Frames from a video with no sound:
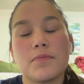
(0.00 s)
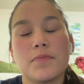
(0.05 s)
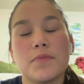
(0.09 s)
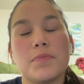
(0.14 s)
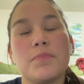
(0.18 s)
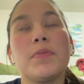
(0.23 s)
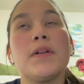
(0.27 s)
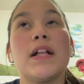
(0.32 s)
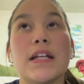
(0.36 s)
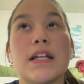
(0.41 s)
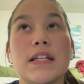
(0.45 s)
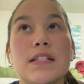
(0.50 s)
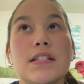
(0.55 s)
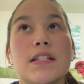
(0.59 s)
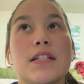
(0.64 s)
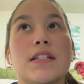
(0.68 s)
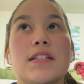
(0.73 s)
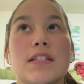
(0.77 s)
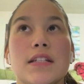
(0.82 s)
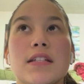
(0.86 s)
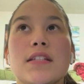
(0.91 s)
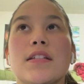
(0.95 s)
placed
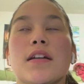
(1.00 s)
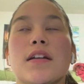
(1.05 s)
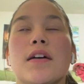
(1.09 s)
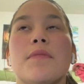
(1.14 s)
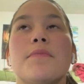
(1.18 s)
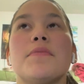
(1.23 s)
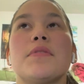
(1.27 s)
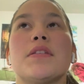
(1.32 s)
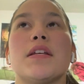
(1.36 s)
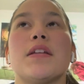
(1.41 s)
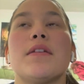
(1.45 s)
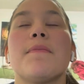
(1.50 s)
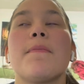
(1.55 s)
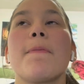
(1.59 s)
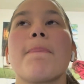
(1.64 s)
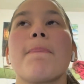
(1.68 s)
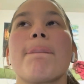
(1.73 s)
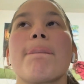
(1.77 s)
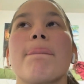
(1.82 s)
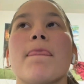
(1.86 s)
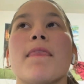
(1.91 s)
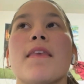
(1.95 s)
in systems and
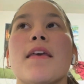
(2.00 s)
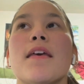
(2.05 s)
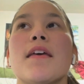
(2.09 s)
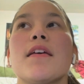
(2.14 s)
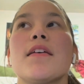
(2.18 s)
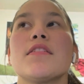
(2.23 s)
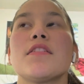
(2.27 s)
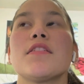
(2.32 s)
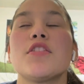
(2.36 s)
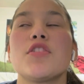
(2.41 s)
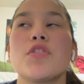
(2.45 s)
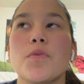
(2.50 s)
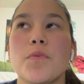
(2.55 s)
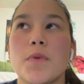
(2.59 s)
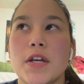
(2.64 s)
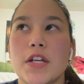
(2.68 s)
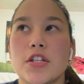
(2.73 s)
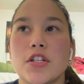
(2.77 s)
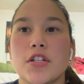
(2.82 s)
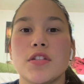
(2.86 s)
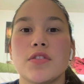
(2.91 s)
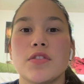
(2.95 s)

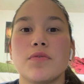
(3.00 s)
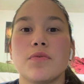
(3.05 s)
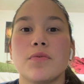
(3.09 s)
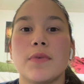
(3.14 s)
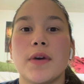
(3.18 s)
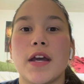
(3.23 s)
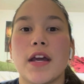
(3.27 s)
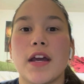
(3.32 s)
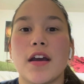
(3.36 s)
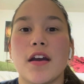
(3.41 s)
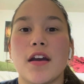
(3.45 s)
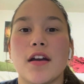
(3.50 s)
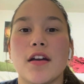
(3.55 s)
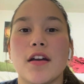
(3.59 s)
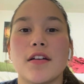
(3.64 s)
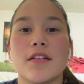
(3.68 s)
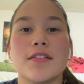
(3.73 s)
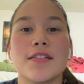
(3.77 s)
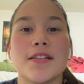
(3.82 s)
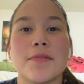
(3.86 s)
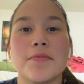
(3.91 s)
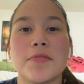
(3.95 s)
situations
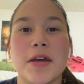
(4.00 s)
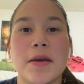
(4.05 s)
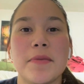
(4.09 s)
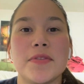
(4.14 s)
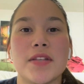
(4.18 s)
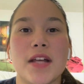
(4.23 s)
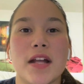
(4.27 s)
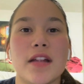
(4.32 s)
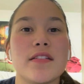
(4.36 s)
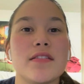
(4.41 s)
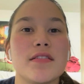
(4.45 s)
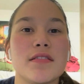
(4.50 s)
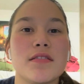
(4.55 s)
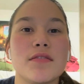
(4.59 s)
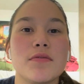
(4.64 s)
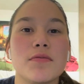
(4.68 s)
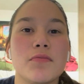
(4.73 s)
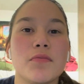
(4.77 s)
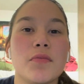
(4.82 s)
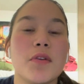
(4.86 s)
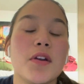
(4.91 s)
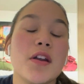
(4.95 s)
where sometimes
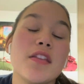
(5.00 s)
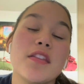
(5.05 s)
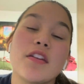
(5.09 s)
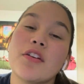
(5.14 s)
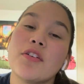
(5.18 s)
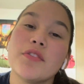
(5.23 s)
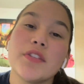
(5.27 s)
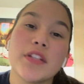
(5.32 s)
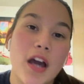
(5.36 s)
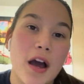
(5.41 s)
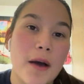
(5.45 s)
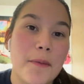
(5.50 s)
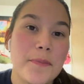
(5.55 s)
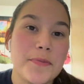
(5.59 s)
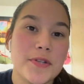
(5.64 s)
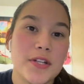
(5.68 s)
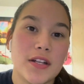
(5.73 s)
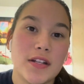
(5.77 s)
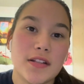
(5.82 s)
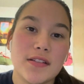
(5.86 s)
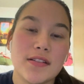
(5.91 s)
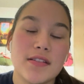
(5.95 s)
that's one of their only
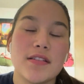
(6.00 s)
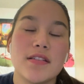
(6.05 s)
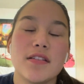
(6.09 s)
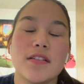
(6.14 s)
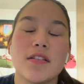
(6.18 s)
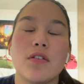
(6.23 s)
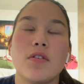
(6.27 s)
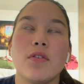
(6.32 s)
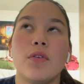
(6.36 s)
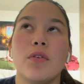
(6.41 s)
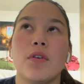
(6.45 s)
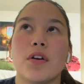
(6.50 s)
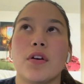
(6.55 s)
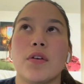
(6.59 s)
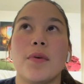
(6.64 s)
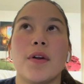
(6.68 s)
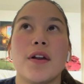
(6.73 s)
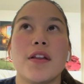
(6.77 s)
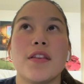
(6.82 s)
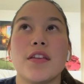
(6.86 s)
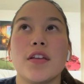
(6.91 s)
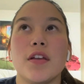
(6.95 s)
options, or
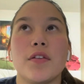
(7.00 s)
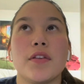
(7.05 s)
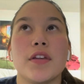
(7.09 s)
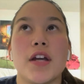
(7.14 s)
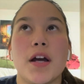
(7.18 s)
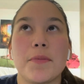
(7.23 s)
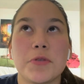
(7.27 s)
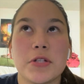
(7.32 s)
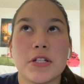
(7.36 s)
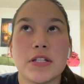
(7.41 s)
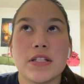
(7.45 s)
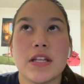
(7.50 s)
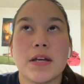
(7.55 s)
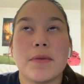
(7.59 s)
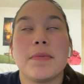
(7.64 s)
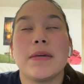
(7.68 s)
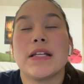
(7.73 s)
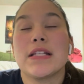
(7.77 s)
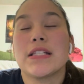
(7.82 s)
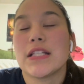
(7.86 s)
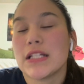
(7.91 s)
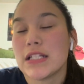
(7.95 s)
one of the only options that
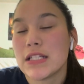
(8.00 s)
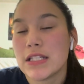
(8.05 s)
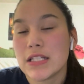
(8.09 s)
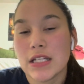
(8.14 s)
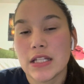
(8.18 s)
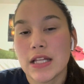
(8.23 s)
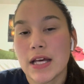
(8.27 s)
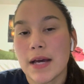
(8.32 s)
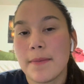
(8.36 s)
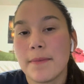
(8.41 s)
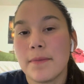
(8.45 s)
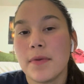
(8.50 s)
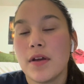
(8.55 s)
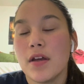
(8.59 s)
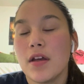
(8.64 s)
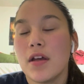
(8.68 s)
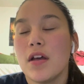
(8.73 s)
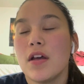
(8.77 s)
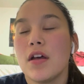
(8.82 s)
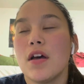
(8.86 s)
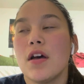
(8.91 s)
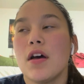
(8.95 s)
makes sense to them,
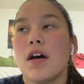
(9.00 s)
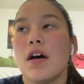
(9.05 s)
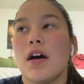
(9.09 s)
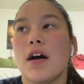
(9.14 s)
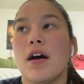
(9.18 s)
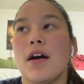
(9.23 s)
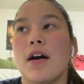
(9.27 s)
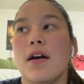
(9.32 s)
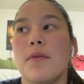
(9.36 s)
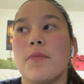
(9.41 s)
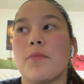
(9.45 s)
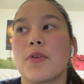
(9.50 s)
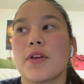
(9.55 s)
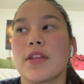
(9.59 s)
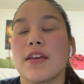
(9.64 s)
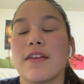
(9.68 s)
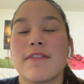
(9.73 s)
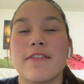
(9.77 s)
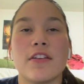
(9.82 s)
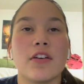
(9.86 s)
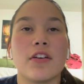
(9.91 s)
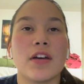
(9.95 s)
where
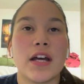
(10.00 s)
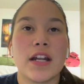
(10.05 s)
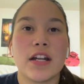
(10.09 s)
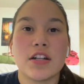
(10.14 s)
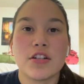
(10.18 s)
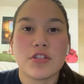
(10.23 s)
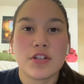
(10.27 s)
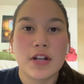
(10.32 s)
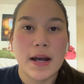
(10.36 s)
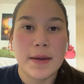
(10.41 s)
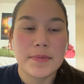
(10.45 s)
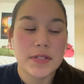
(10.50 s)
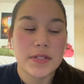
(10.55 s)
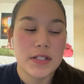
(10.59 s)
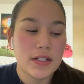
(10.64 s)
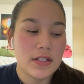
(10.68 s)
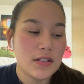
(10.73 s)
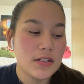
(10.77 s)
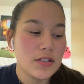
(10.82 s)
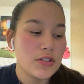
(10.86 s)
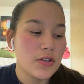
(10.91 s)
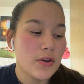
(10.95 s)
they feel kind of trapped
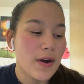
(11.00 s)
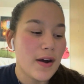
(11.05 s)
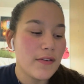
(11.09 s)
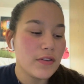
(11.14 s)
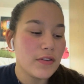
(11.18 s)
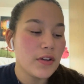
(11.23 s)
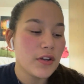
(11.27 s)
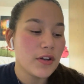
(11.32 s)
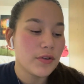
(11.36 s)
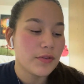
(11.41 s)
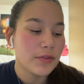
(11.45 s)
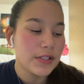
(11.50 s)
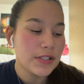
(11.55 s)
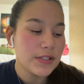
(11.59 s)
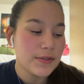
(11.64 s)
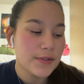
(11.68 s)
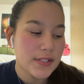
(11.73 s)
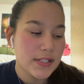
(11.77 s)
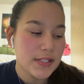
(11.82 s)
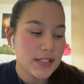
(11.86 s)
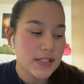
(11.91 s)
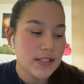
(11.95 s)
and don't have a lot of
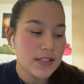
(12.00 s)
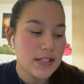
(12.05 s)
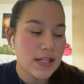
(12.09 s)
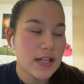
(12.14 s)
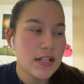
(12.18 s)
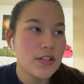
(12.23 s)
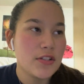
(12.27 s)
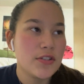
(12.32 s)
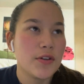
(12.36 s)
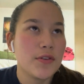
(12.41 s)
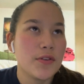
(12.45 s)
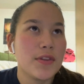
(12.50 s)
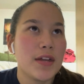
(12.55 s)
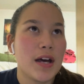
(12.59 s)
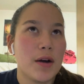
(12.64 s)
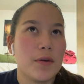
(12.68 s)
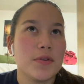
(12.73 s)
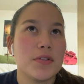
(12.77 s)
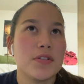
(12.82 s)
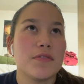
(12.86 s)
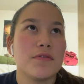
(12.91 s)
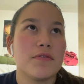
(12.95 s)
resources. And so that
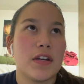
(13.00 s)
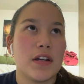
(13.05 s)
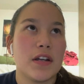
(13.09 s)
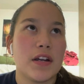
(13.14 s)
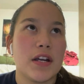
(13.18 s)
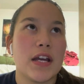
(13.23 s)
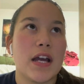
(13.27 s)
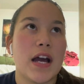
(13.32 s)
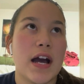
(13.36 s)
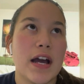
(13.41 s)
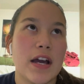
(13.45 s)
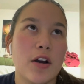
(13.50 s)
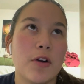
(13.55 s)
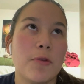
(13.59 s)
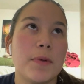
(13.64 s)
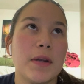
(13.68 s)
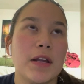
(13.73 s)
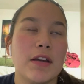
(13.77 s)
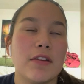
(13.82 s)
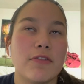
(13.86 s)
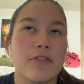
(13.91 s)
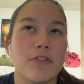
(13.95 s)
was very
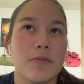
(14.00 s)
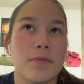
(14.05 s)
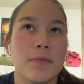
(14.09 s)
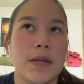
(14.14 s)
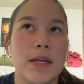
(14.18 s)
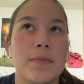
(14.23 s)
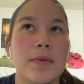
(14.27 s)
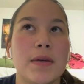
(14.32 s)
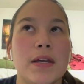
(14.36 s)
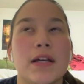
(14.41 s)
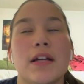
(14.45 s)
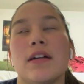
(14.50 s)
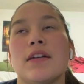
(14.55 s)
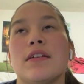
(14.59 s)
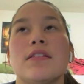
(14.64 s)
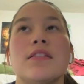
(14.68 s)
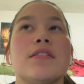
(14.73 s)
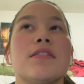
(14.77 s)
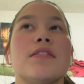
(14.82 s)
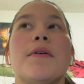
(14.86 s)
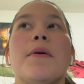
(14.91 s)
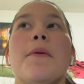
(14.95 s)
eye-opening for me
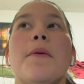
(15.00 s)
because,